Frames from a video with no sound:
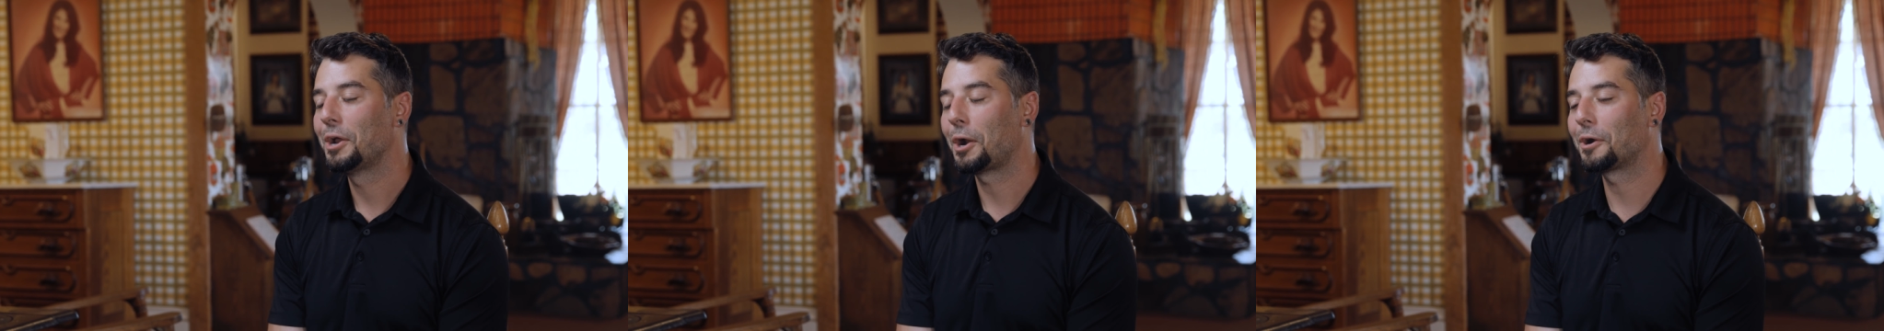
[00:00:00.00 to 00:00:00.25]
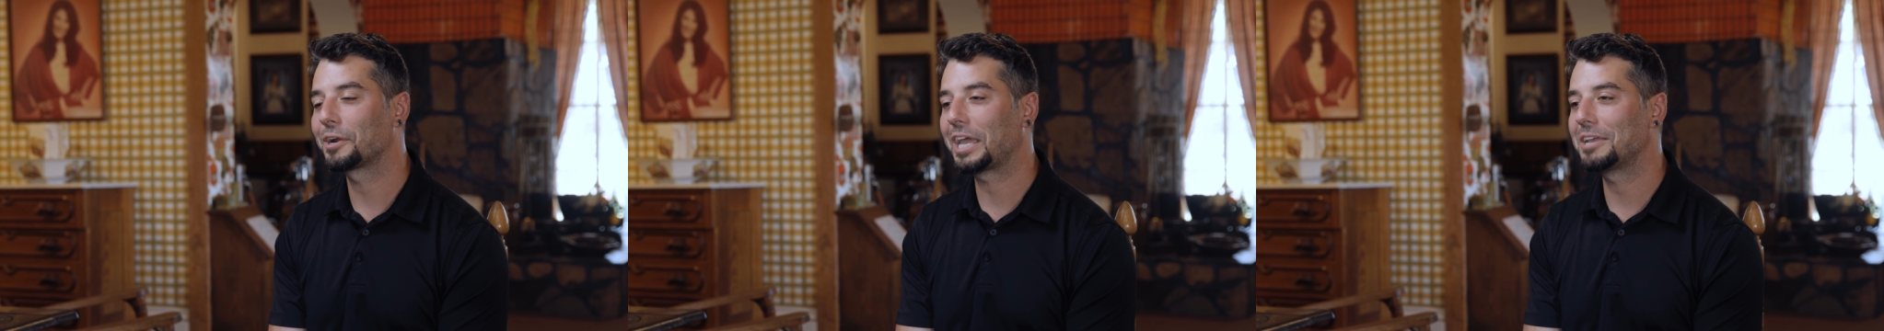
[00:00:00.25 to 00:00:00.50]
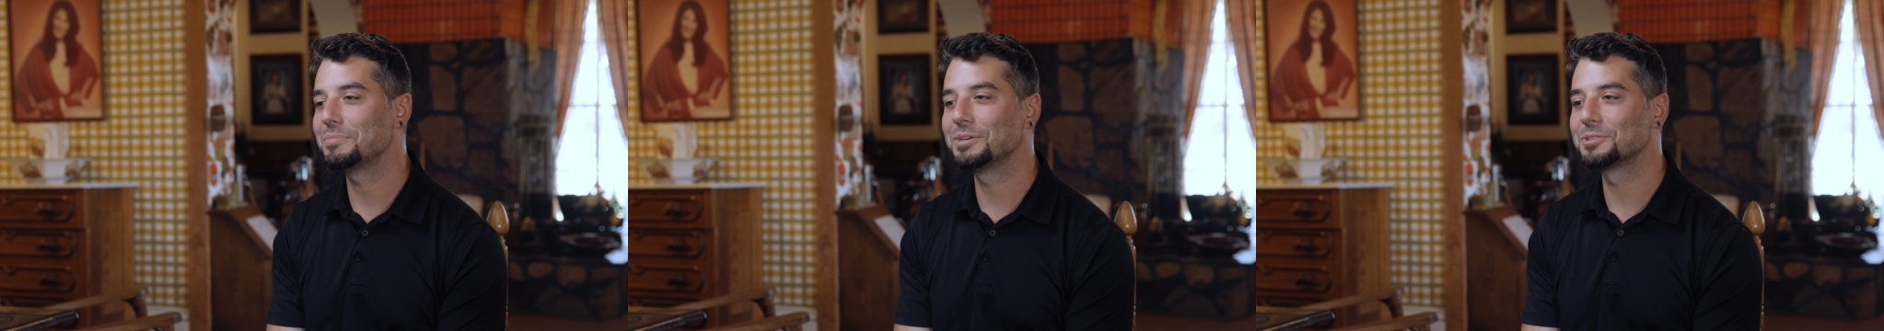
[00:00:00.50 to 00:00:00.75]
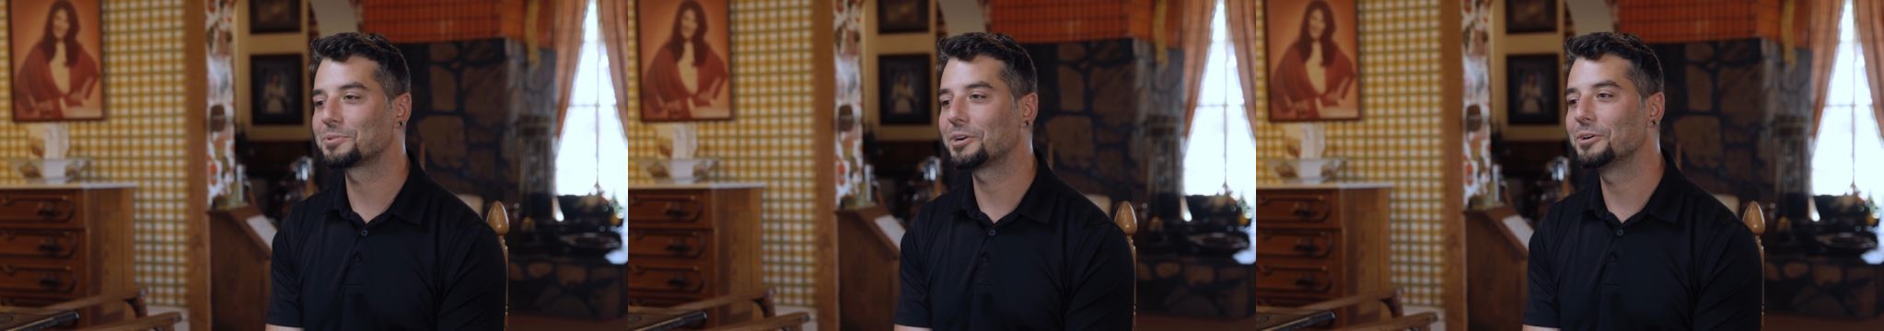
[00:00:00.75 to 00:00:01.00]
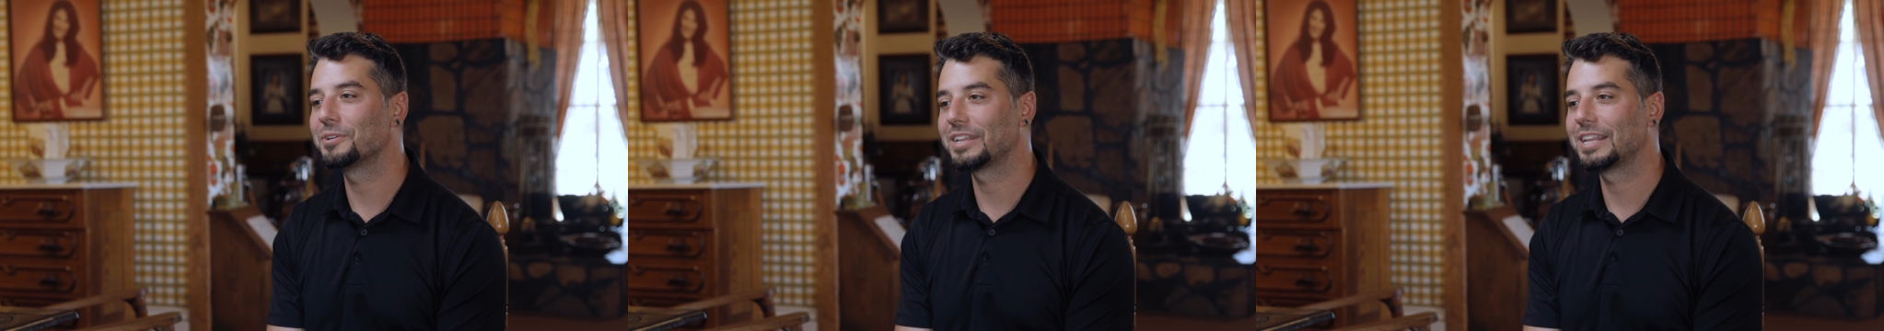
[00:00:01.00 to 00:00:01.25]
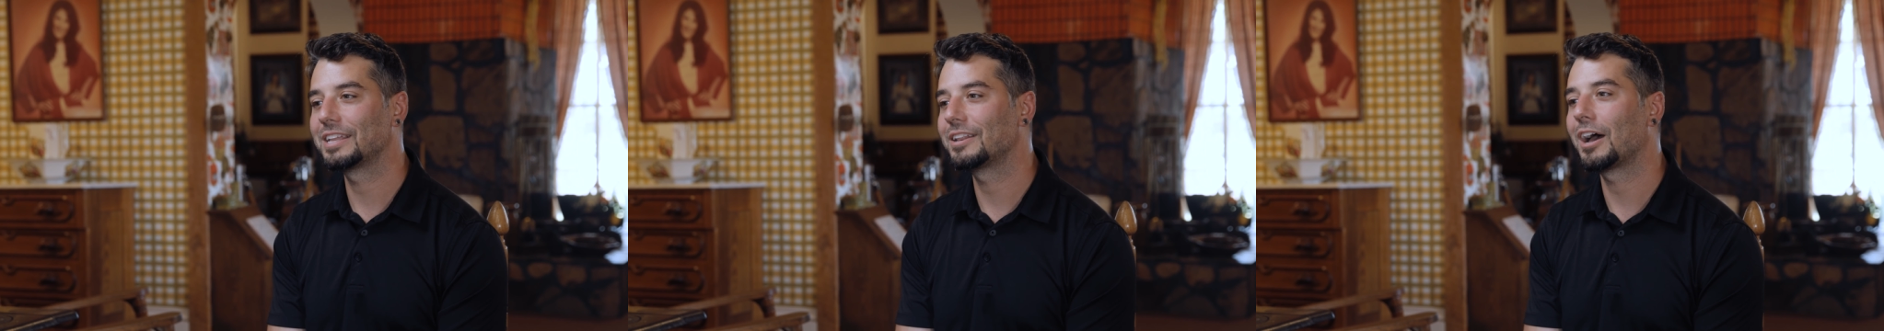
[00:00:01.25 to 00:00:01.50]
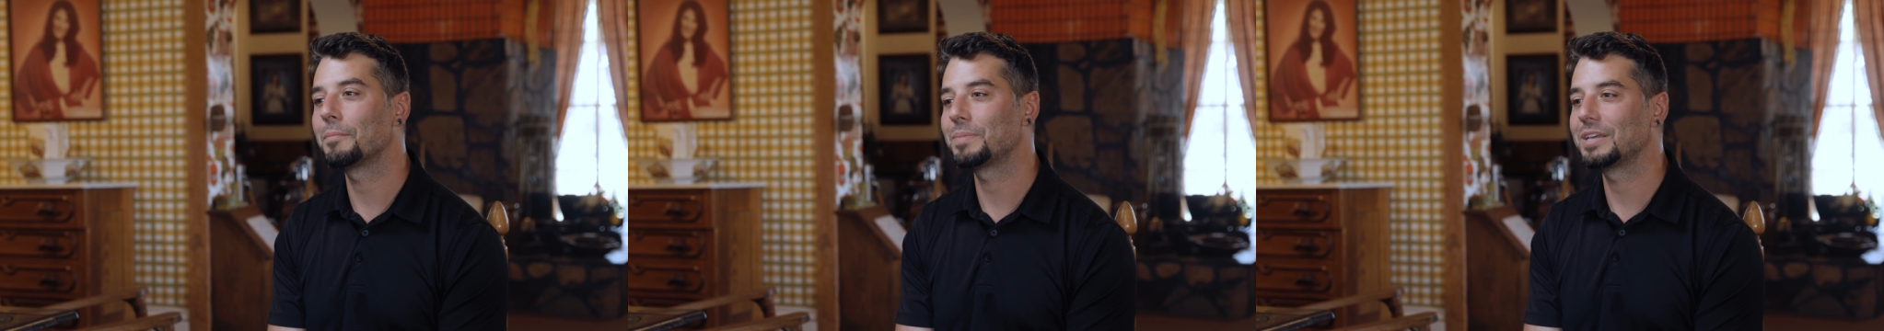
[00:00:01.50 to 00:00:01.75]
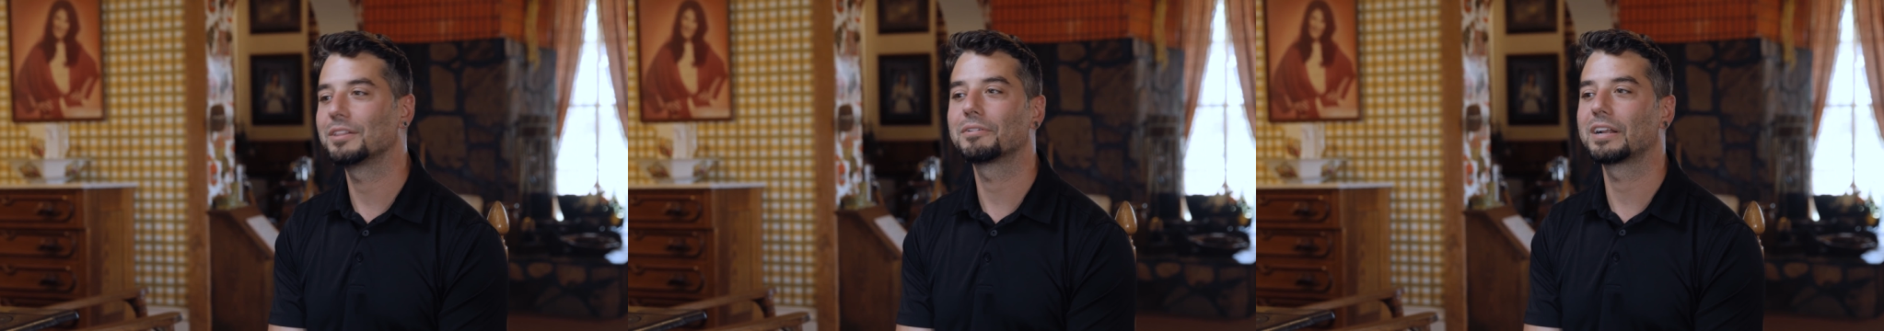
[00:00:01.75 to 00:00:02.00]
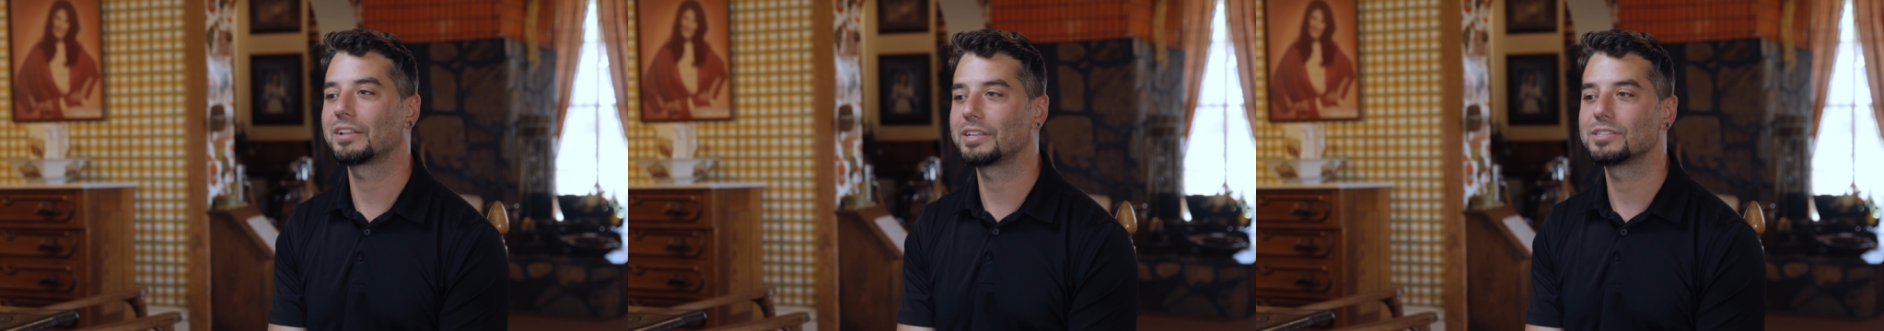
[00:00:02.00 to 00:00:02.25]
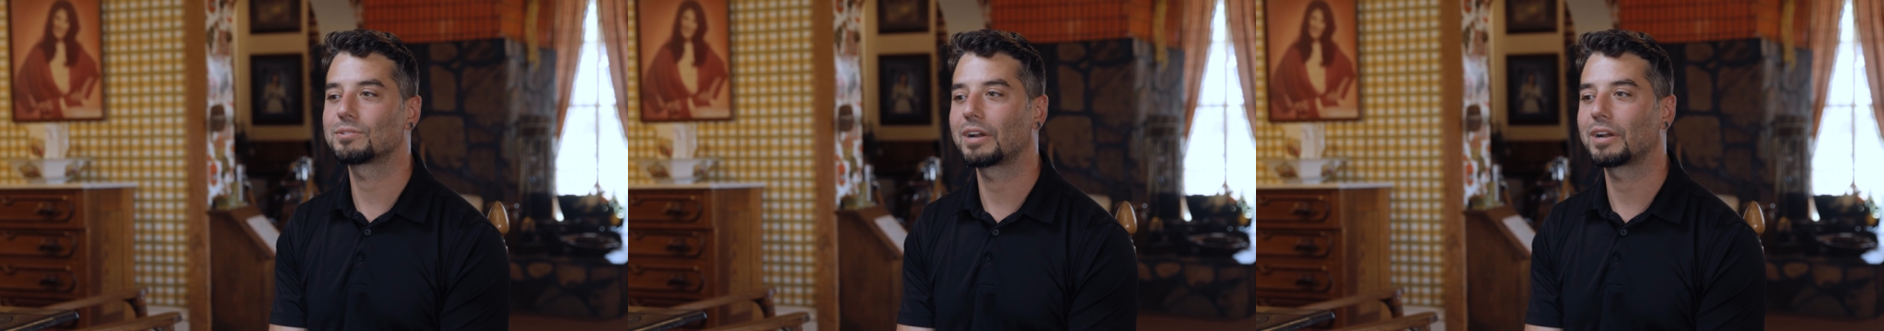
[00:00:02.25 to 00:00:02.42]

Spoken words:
Hurricane Mills Road and it not be Loretta Lynn's